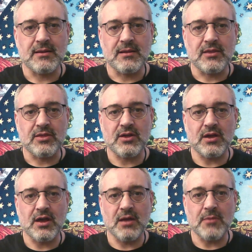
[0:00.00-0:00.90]
that
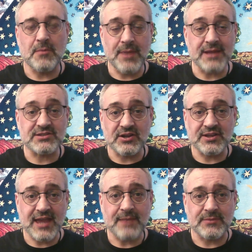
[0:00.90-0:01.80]
a bedside
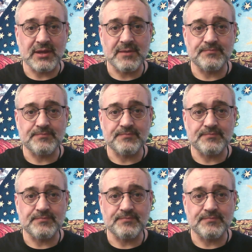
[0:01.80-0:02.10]
cabinet,